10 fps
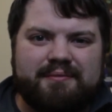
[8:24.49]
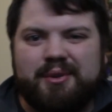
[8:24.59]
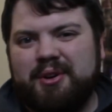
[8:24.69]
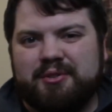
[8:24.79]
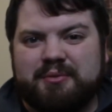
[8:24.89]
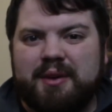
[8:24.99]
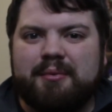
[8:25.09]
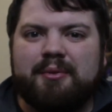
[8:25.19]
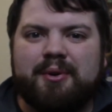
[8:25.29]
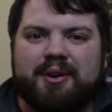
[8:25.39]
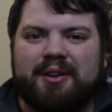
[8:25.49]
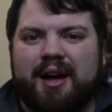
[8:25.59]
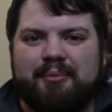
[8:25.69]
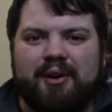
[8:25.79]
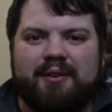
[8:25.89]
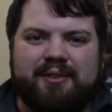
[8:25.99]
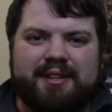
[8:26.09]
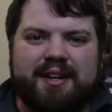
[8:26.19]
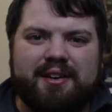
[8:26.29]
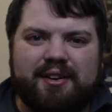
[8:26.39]
Who knows, maybe we'll collaborate
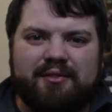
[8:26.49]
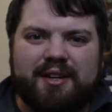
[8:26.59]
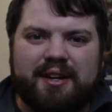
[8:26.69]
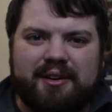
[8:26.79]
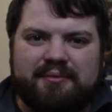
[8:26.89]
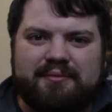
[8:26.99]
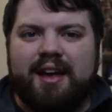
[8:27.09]
one day on a video.